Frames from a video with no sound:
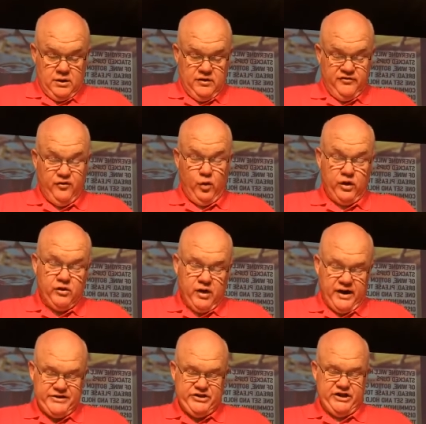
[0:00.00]
for
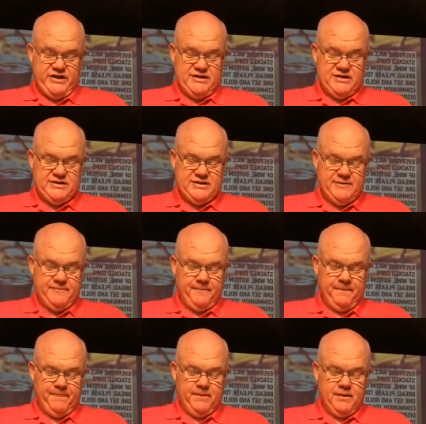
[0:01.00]
Christ Jesus
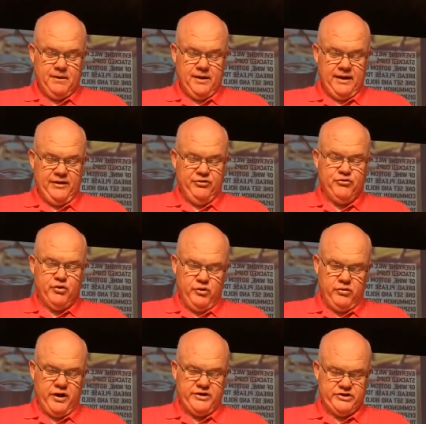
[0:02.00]
and through
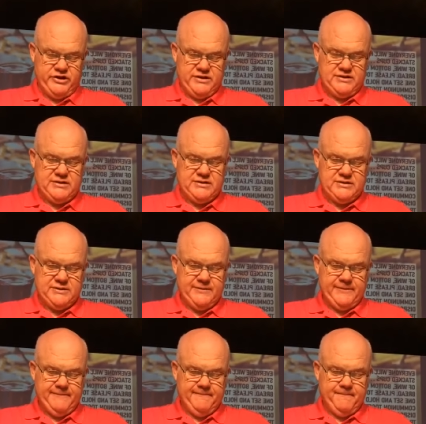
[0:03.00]
Christ Jesus.
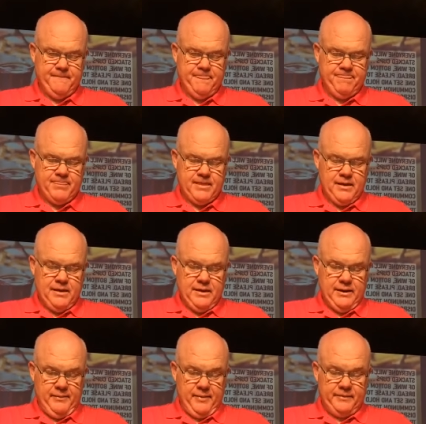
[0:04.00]

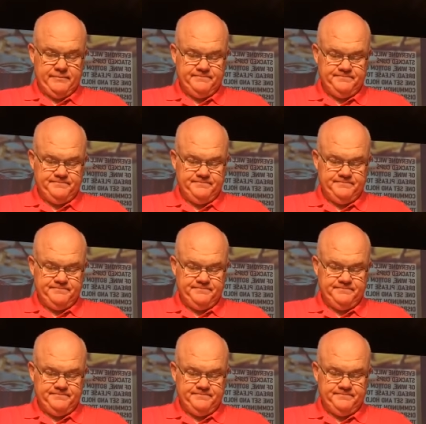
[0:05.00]
Amen.